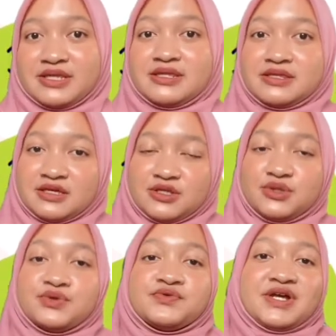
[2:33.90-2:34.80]
turn
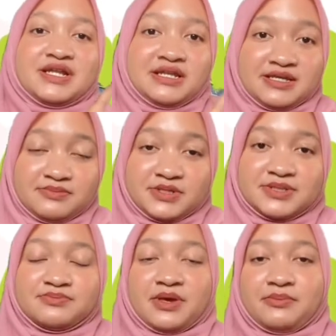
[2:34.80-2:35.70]
to red litmus
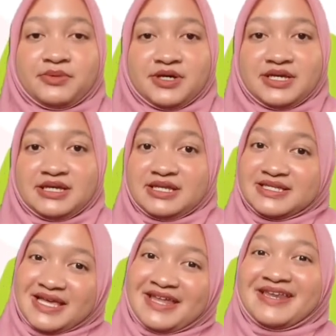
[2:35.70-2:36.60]
paper, it
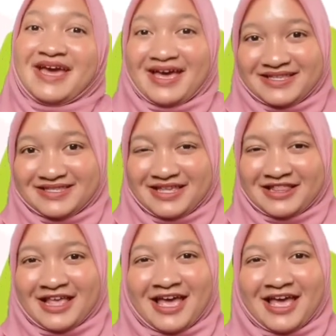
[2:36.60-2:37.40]
is an acid.